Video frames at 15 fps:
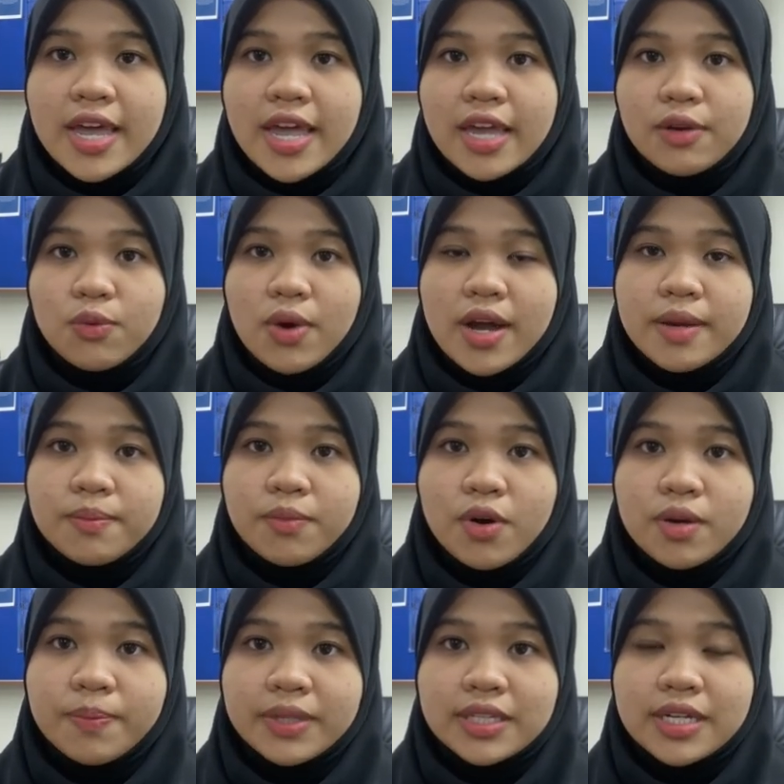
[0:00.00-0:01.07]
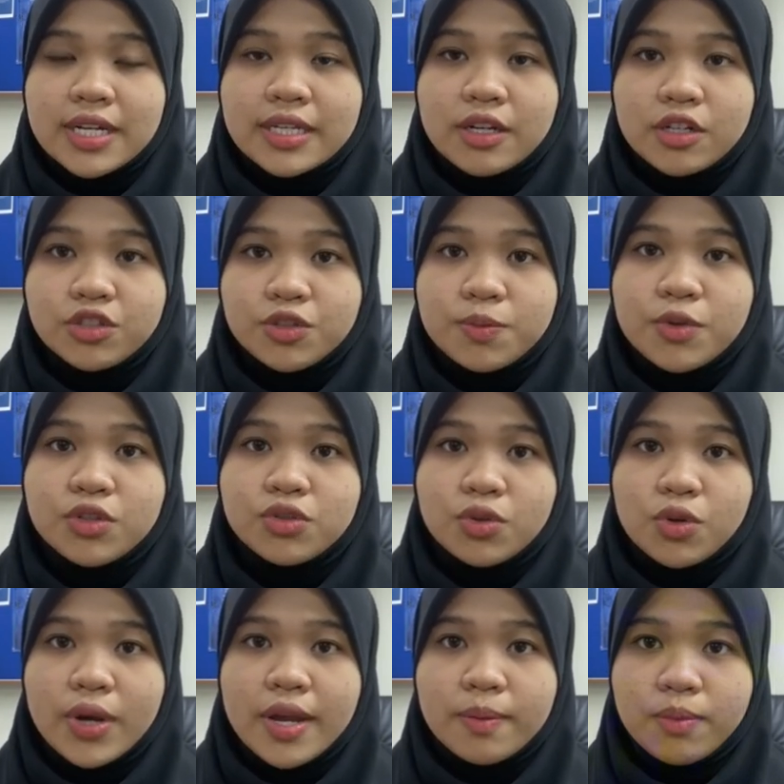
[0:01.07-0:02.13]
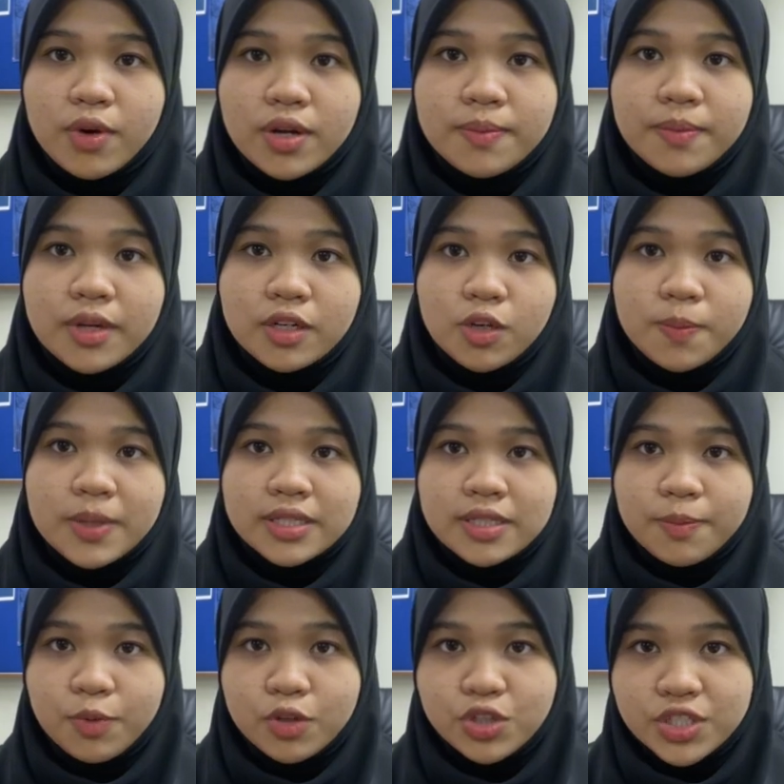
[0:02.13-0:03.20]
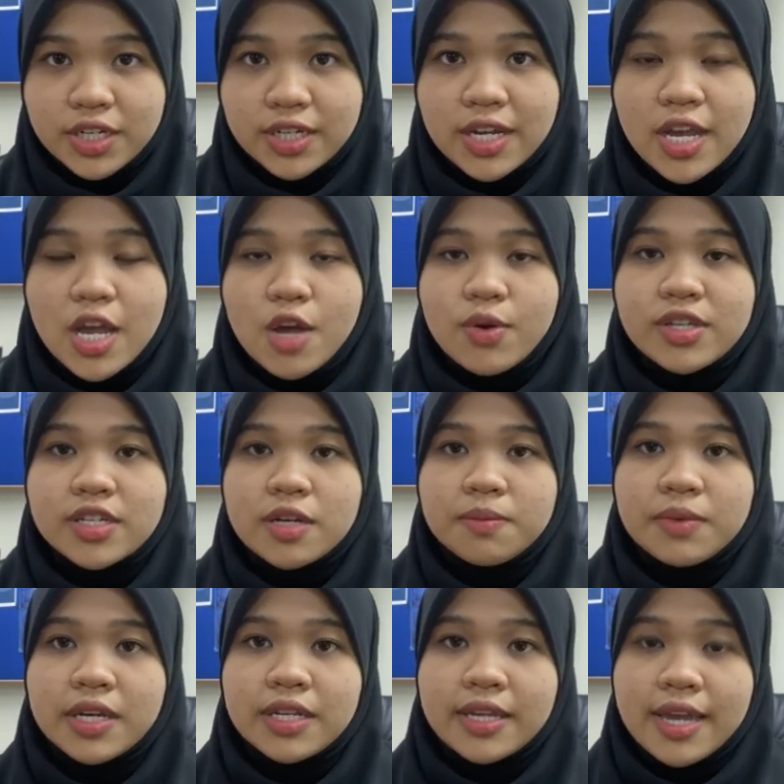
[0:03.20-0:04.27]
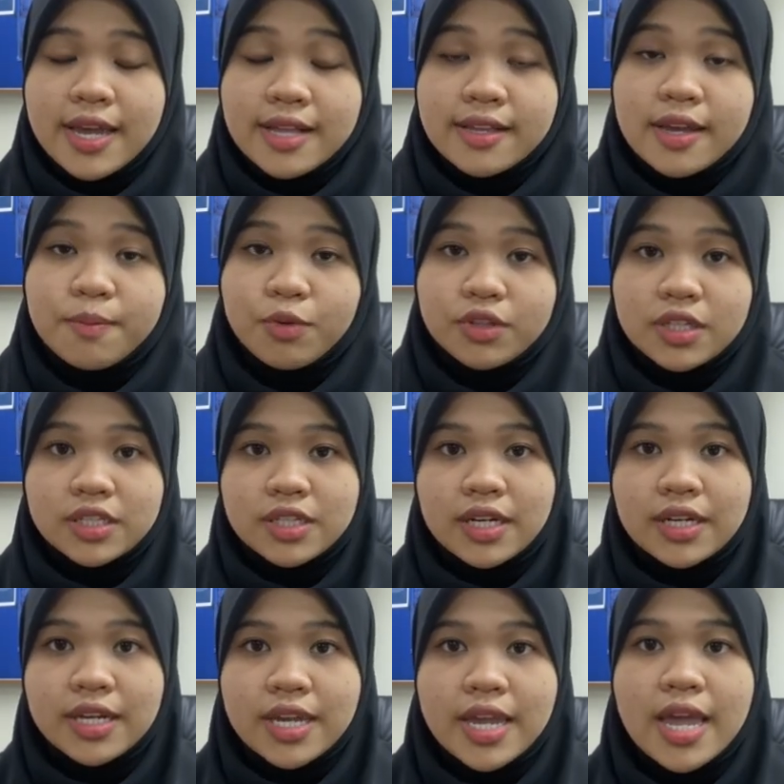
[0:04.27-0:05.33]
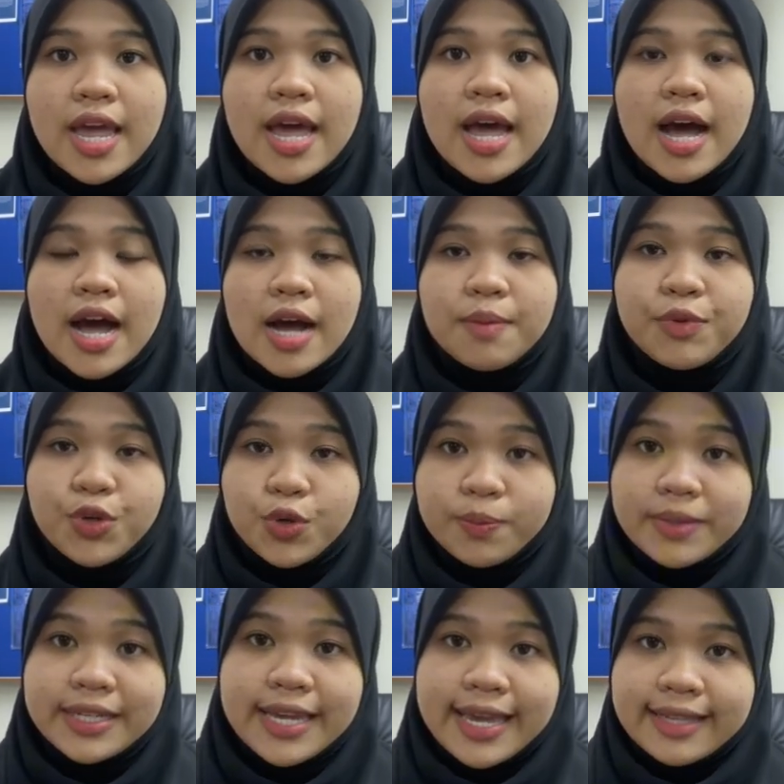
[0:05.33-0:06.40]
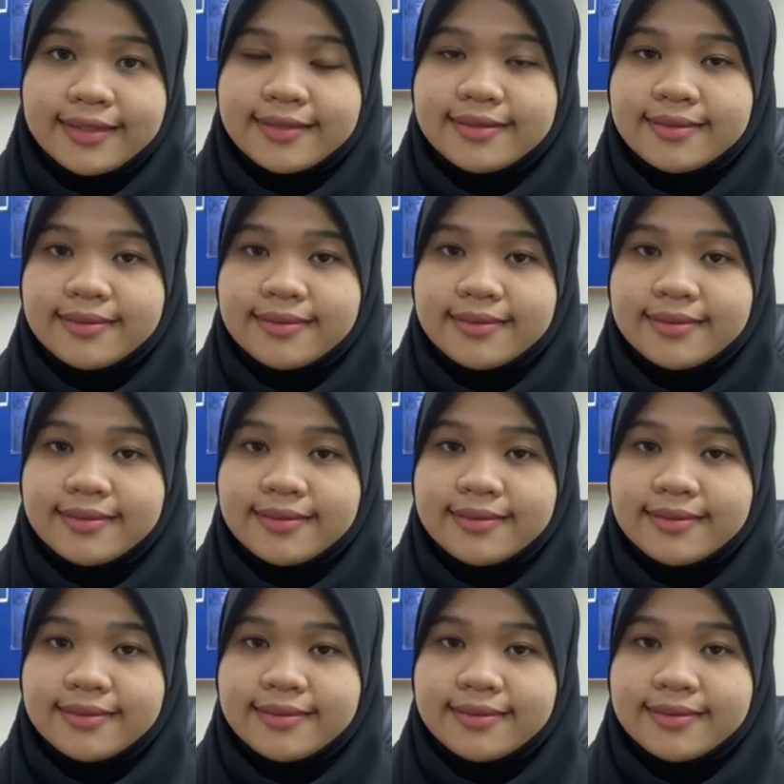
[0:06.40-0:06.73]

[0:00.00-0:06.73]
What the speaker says: and wine-borne particles contribute to airborne microplastic pollution, which can be inhaled and potentially harm human health.